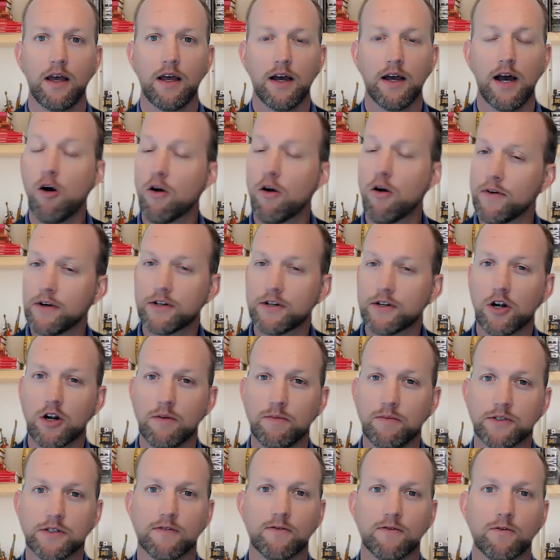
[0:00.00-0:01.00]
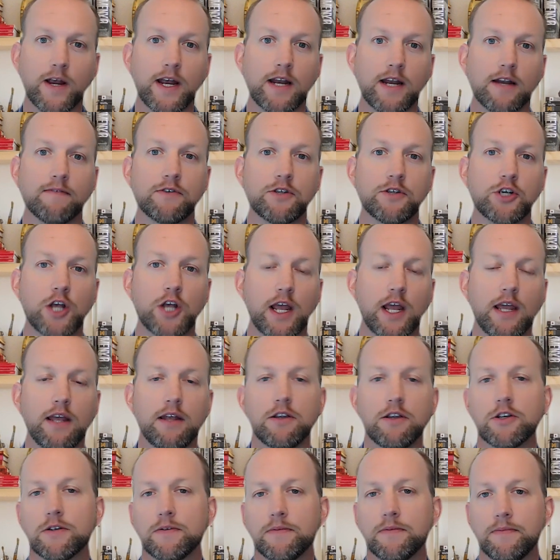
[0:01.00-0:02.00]
However, in terms of rate of
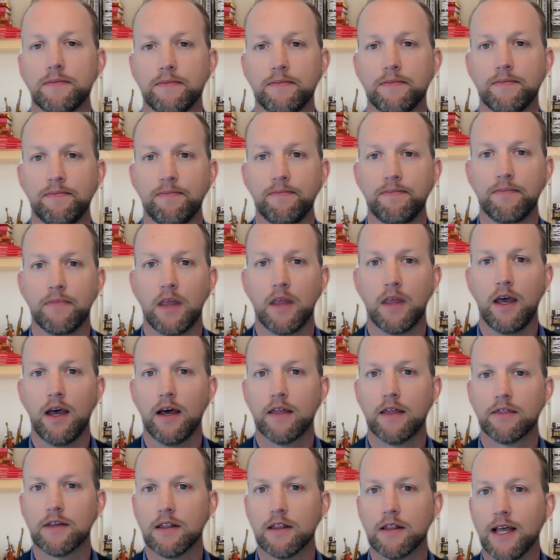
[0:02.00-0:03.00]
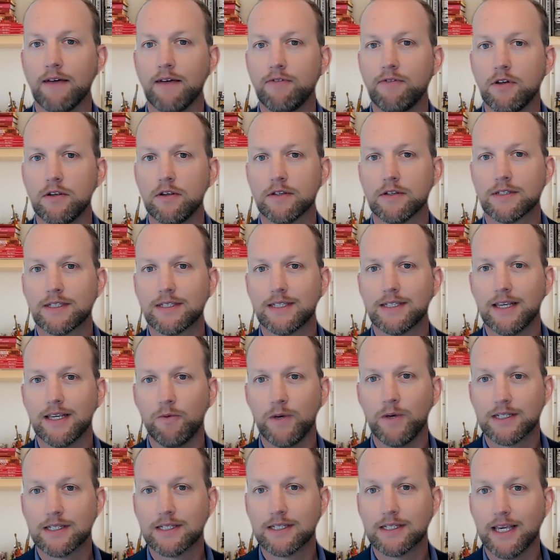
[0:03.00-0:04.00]
change, the level
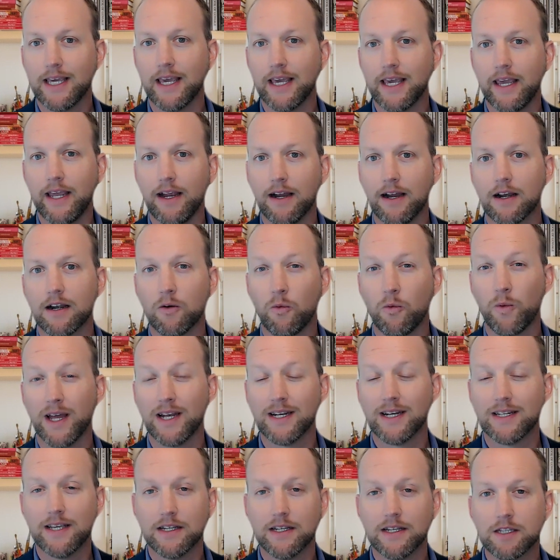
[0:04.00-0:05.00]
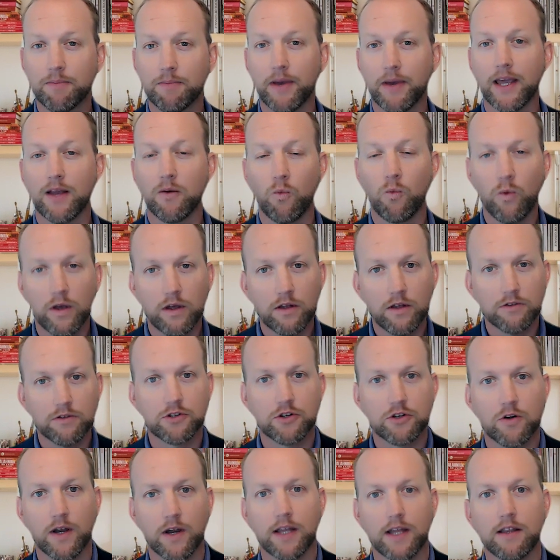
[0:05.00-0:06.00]
we see here, we anticipate will
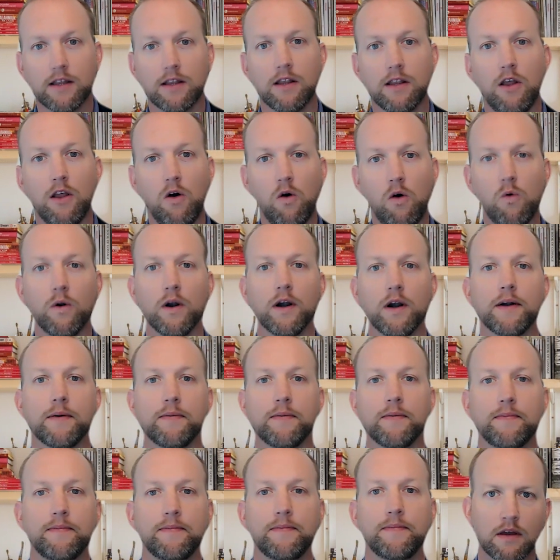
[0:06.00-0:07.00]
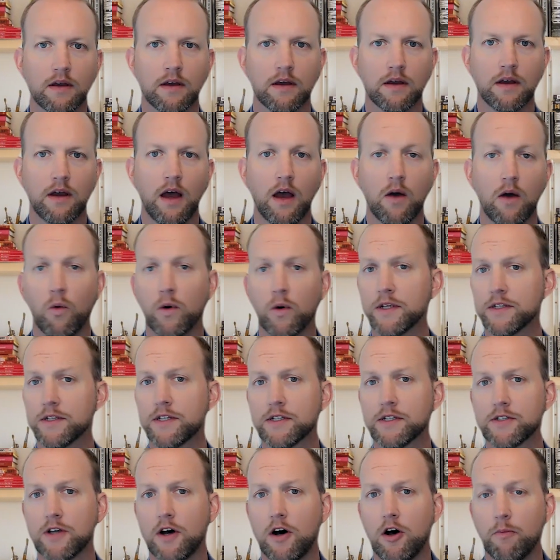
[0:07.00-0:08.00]
trend lower. What does
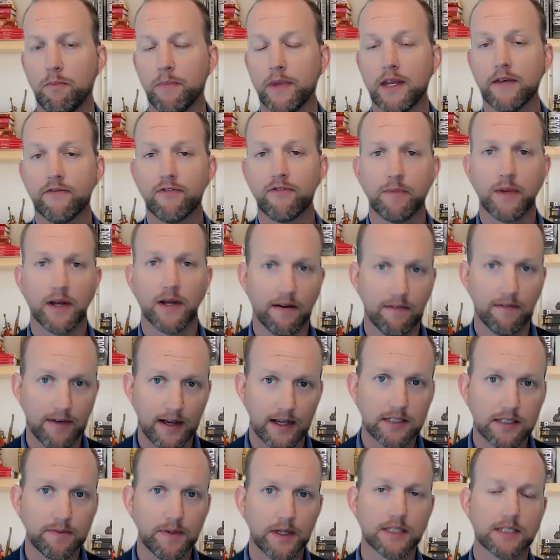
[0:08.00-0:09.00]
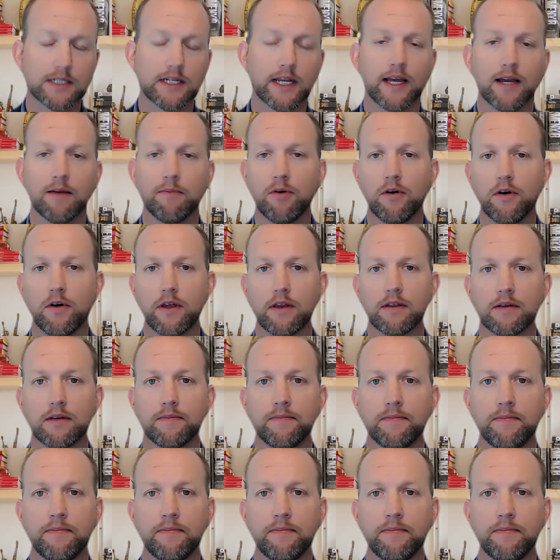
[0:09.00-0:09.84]
this all mean from an investment standpoint?